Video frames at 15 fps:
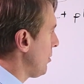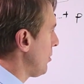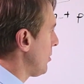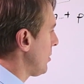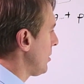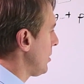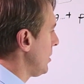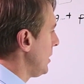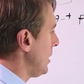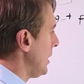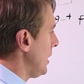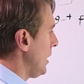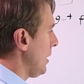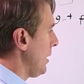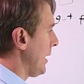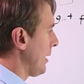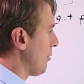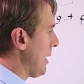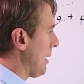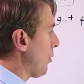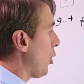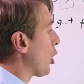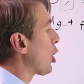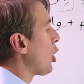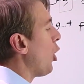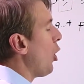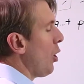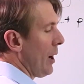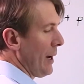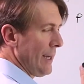or like grabbed or
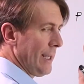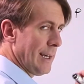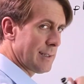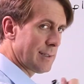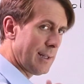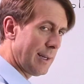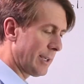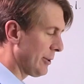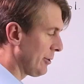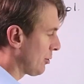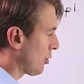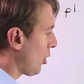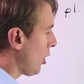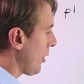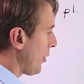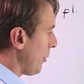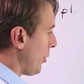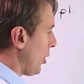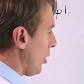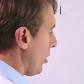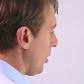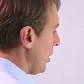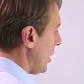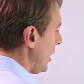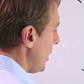caught. Yes, thank you. Caught the ball.